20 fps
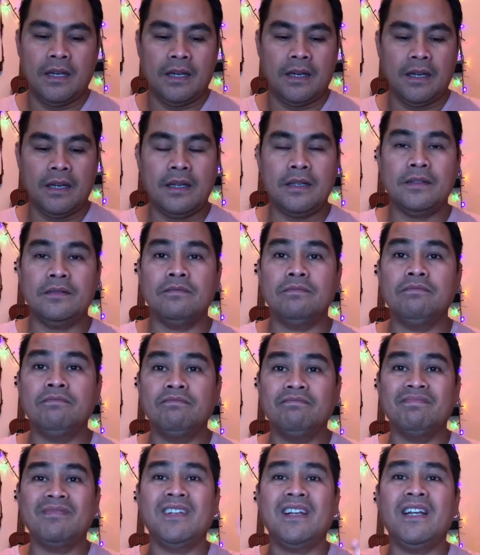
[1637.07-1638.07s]
and
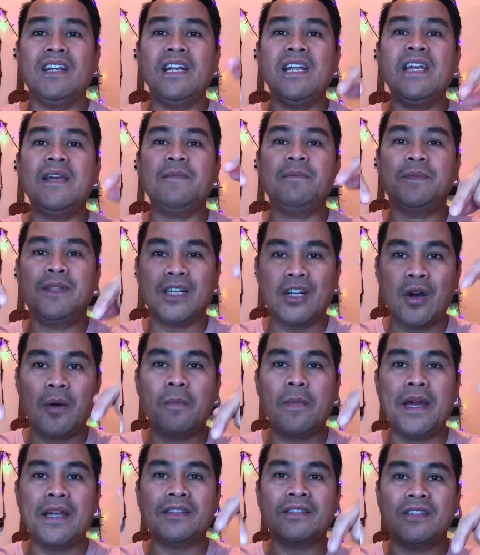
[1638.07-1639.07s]
leave the
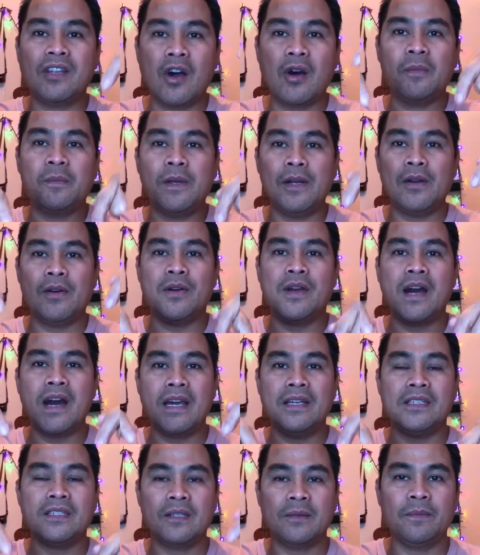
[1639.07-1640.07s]
comment down below,
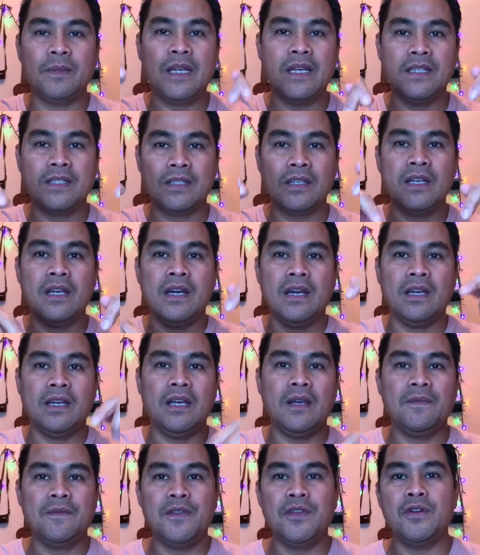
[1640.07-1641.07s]
guys, please,
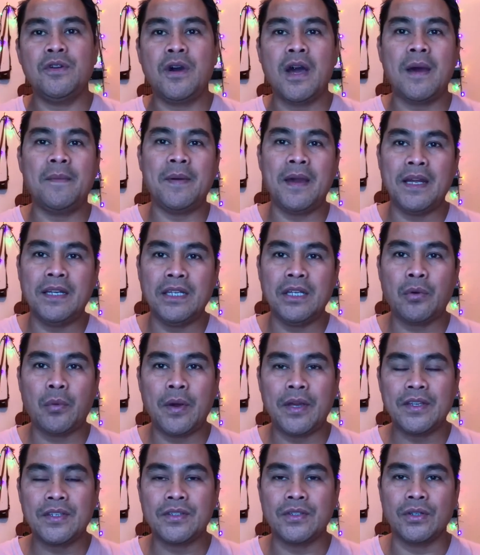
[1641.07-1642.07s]
if you have any
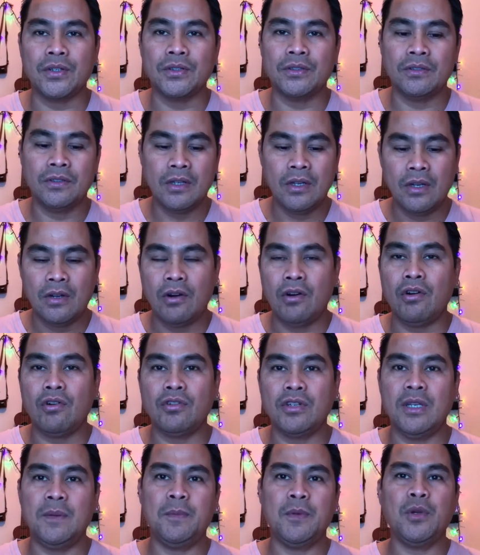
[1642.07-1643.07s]
question or
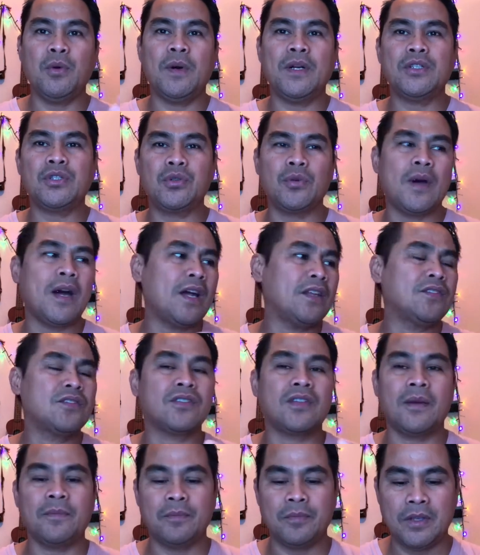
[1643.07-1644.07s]
if you want to add
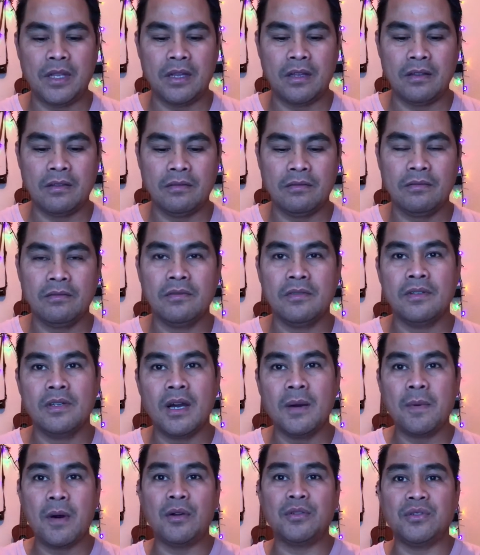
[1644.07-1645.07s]
something
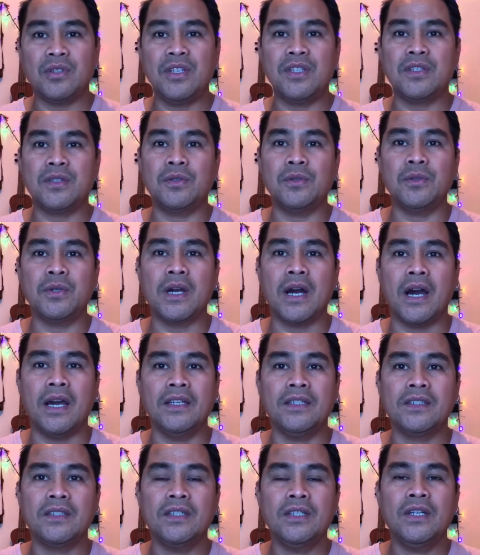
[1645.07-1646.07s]
about these two
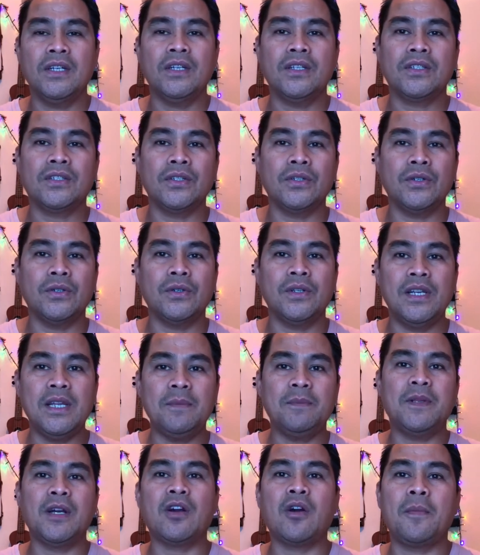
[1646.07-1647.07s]
guys. So
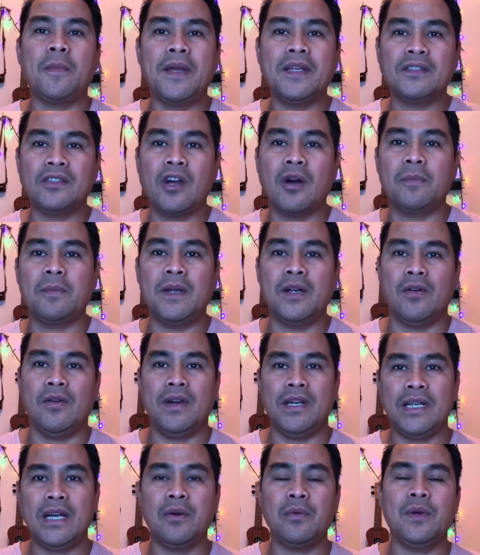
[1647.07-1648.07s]
leave the comment down below
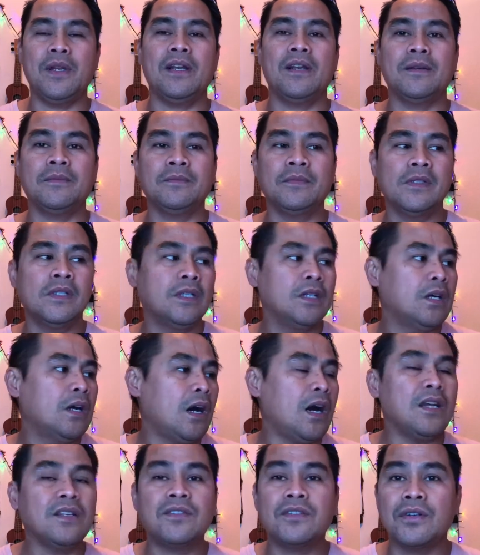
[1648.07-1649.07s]
and I will
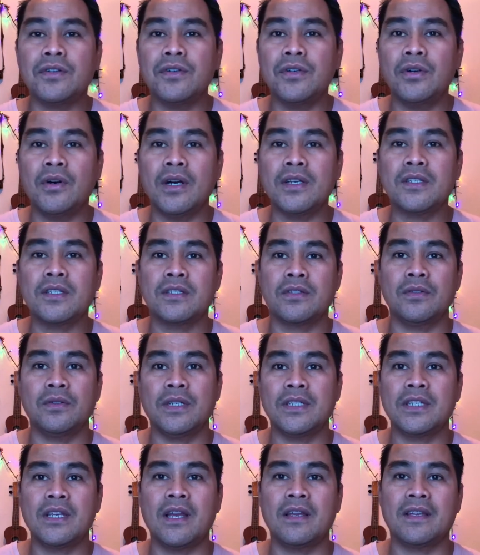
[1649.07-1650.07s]
answer you as soon
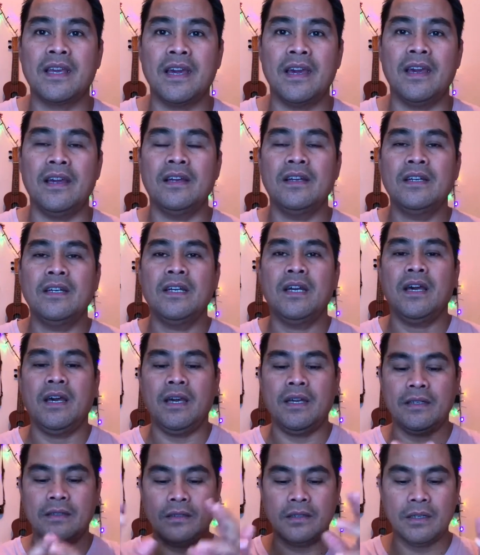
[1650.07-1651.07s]
as I get.
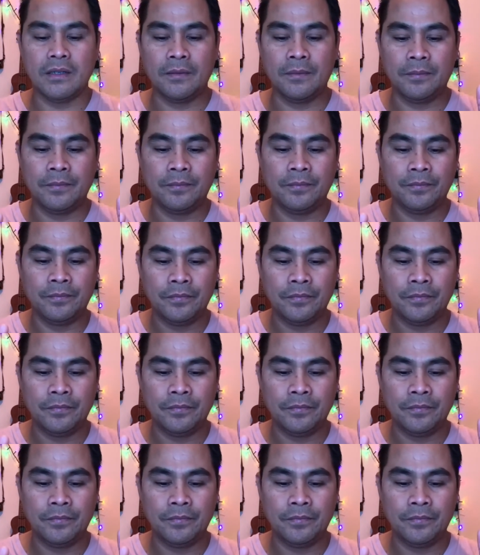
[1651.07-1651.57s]
And